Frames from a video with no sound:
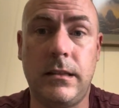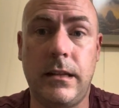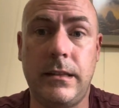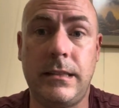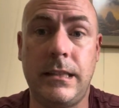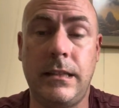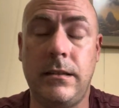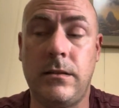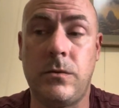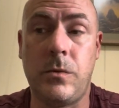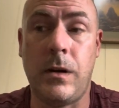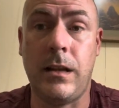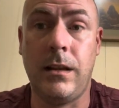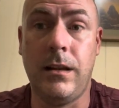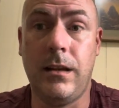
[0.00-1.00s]
scene as
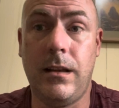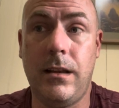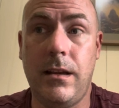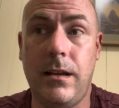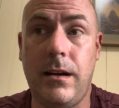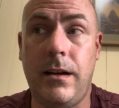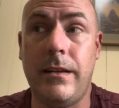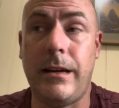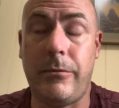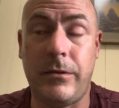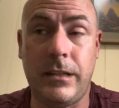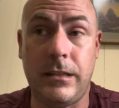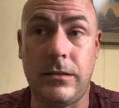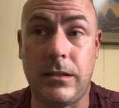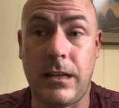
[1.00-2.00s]
well. Oh, that
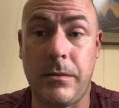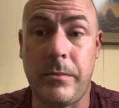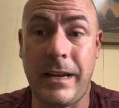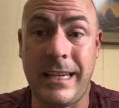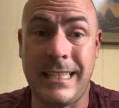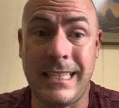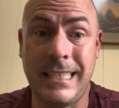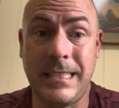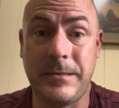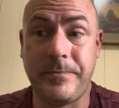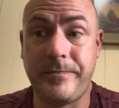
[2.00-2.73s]
one is looking amazing.